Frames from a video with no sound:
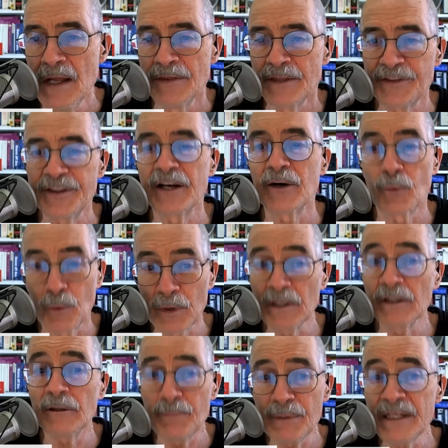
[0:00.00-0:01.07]
that there
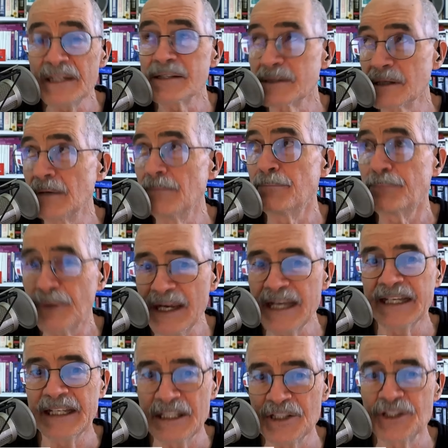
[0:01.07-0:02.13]
will be some
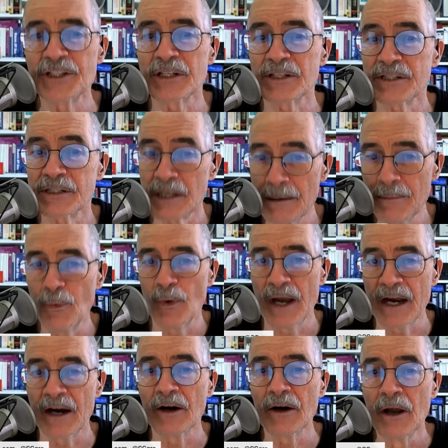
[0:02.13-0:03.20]
breakage
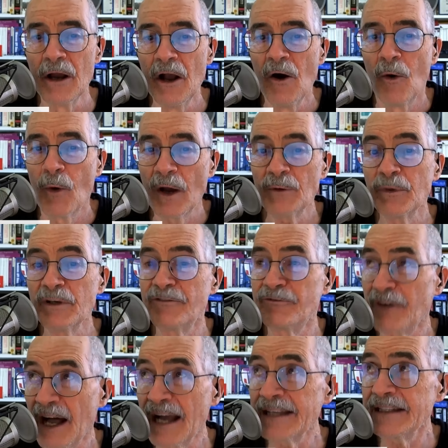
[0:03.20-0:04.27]
somewhere when we
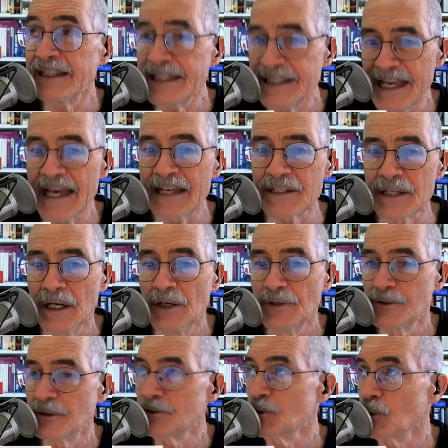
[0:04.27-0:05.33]
finally get
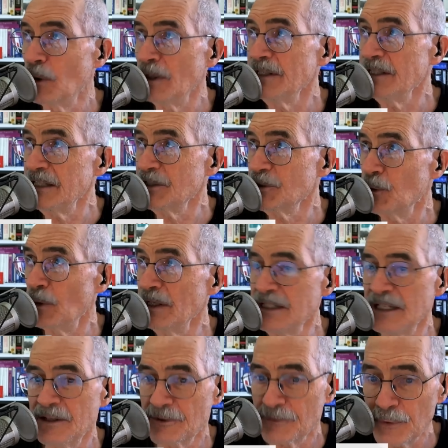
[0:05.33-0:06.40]
to twenty
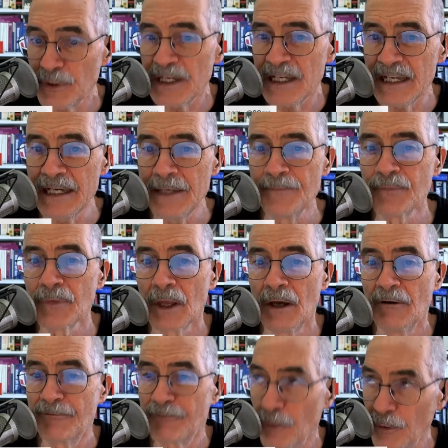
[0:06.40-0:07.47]
twenty-three,
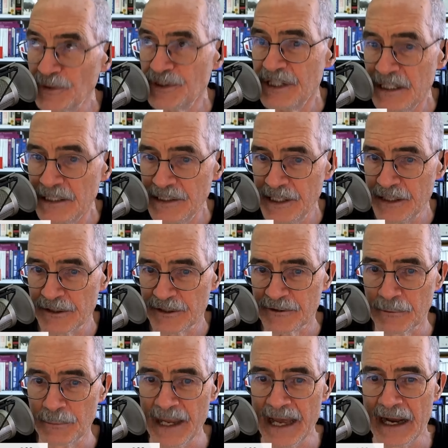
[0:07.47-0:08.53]
fourteen years
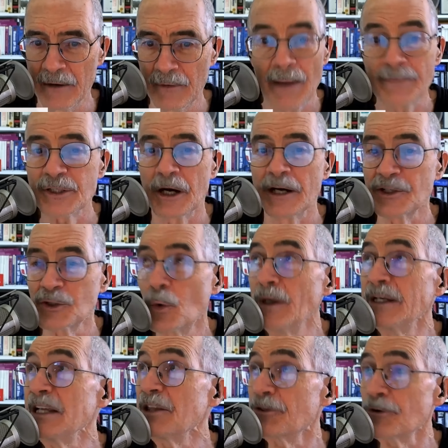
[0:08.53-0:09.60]
from now. I'm sorry,
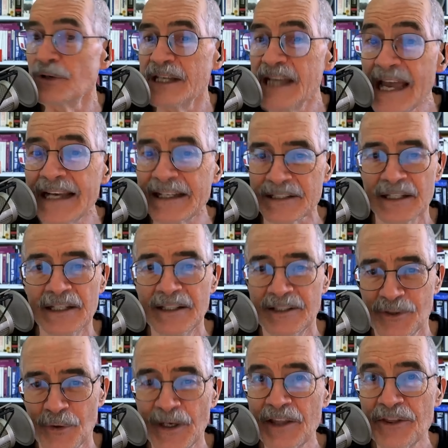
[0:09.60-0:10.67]
twenty thirty-eight,
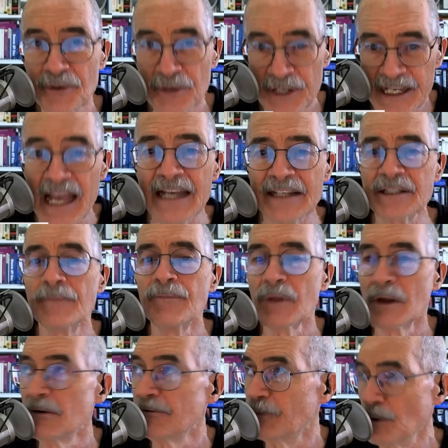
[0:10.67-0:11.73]
twenty thirty-eight,
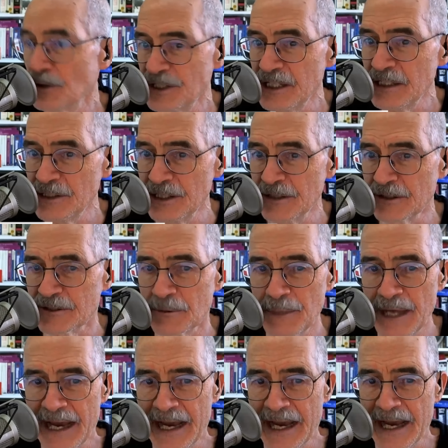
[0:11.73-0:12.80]
fourteen years from
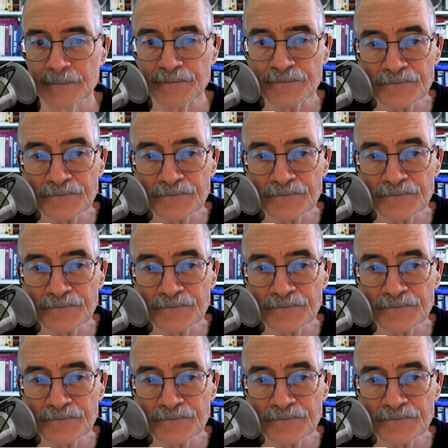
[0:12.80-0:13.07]
now.